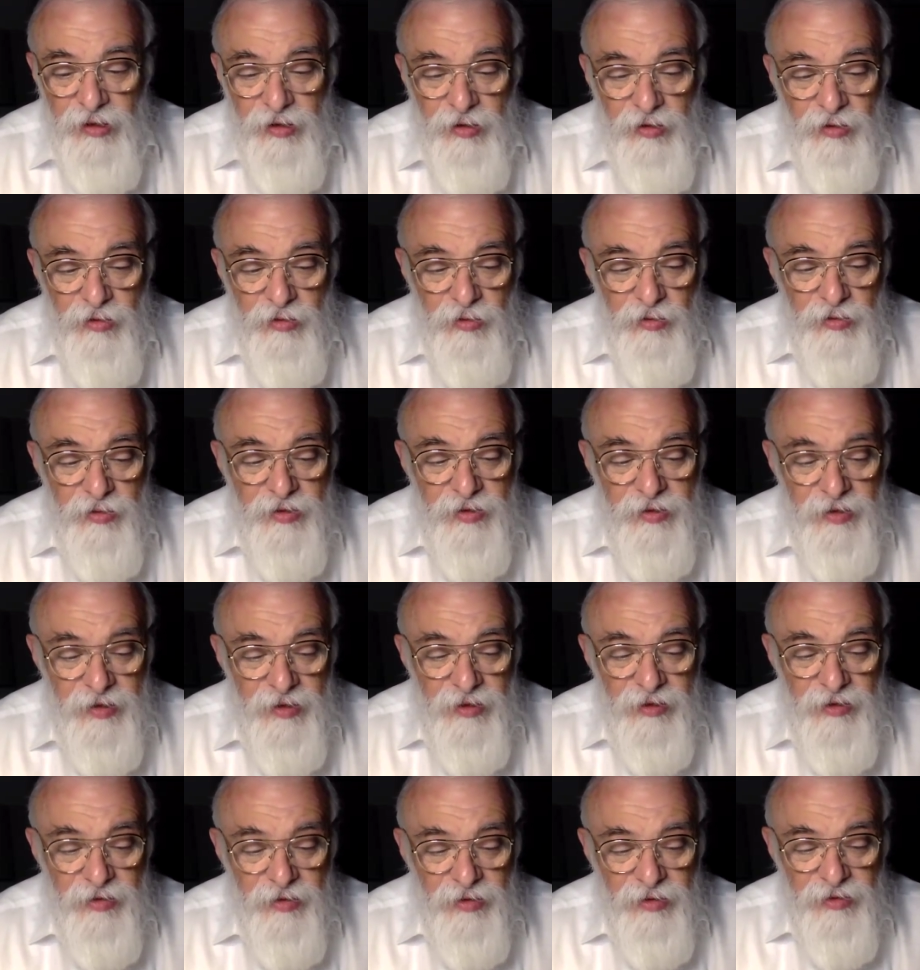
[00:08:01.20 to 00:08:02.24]
a likus
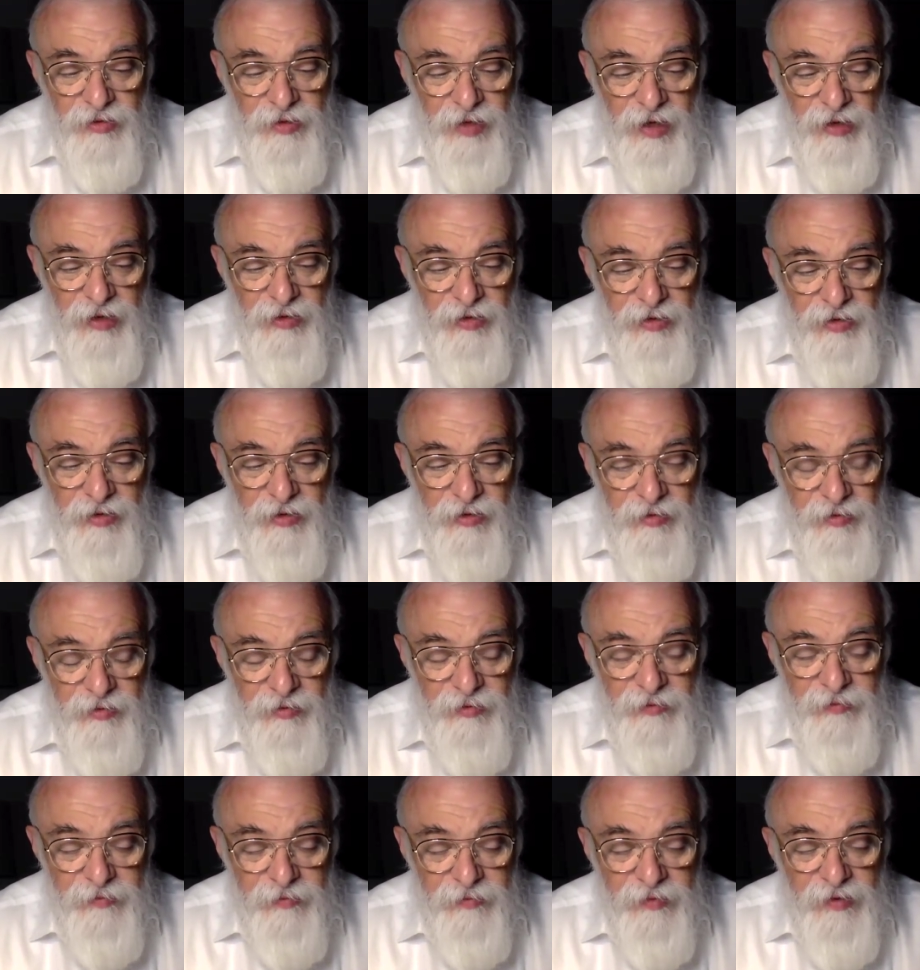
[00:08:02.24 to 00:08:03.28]
into creation.
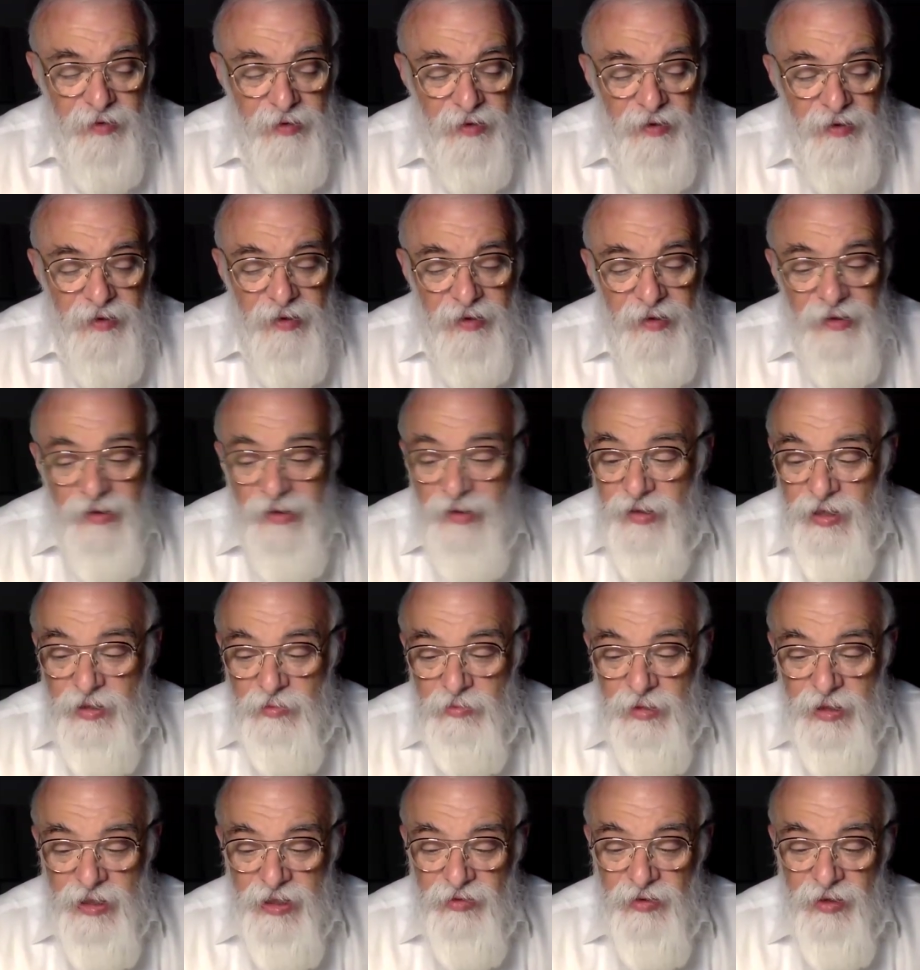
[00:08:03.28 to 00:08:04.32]
Each
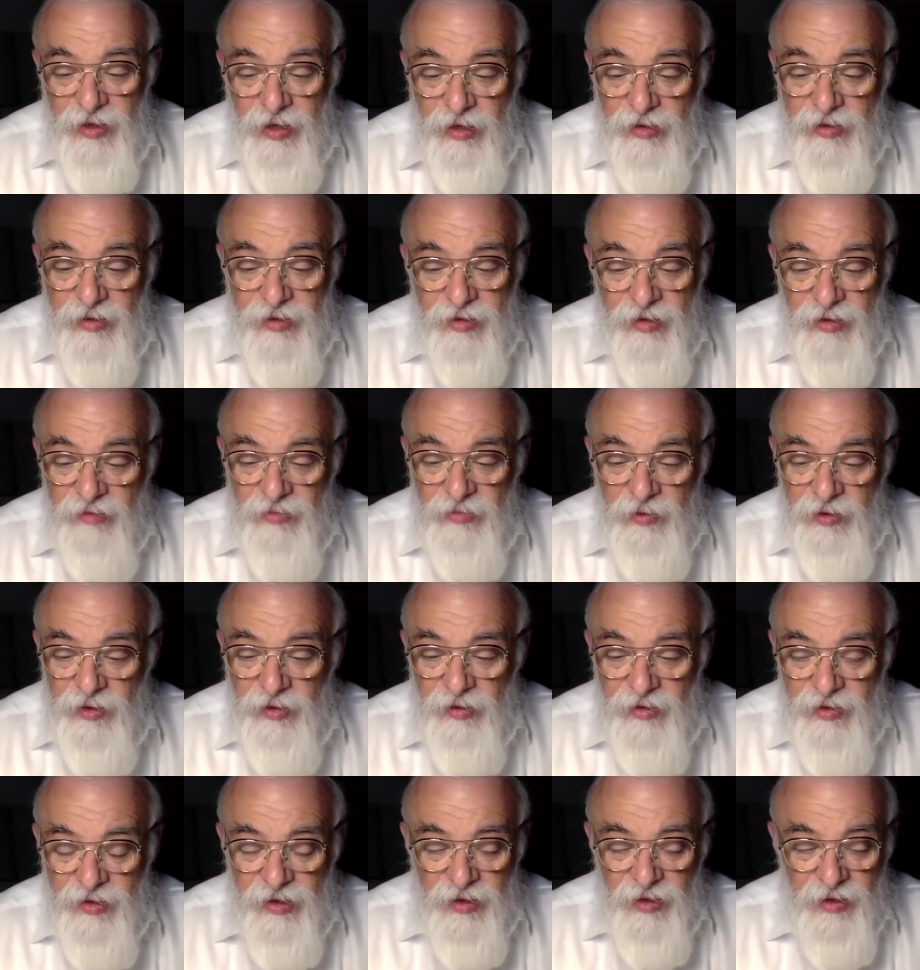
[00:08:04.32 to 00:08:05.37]
mitzvah does so, but we
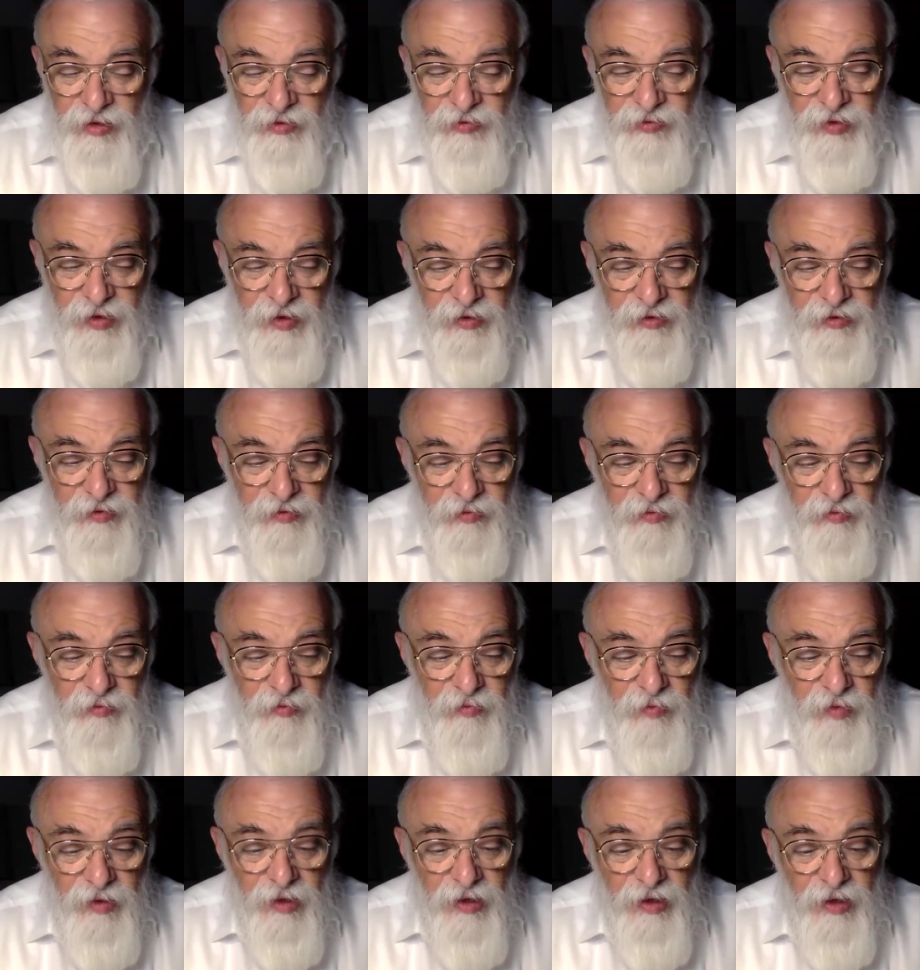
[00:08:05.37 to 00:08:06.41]
don't see the effect.
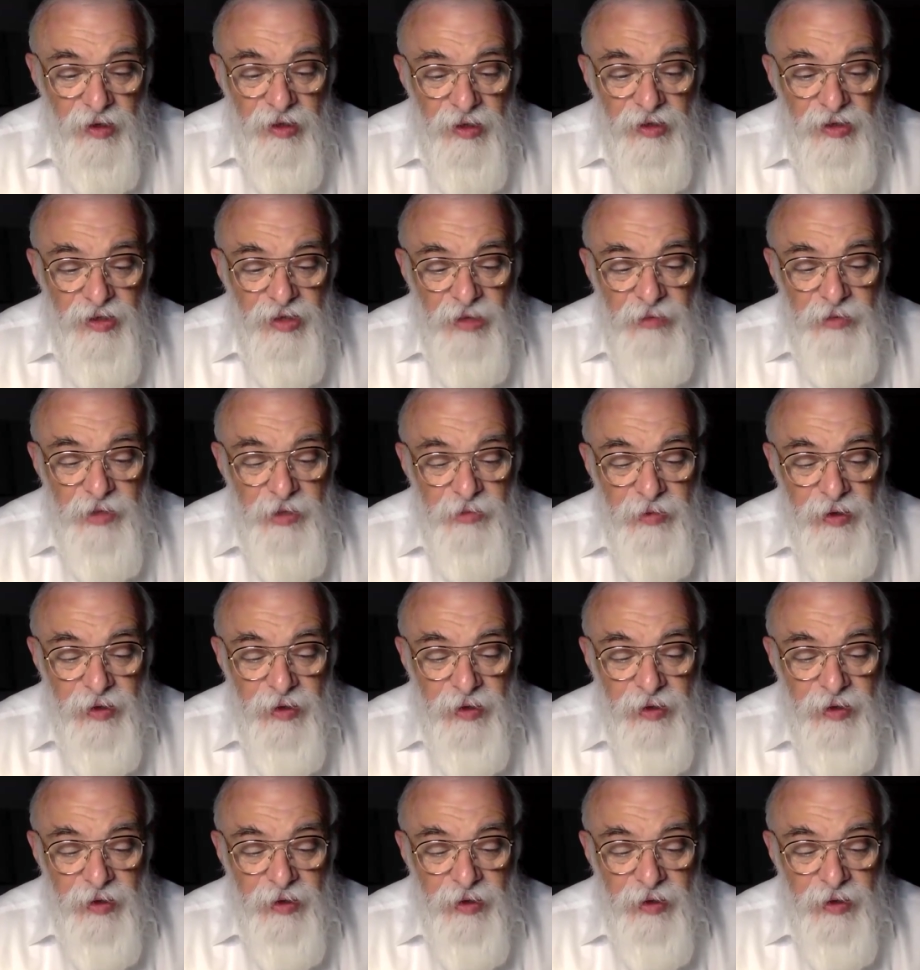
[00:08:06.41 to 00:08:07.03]
We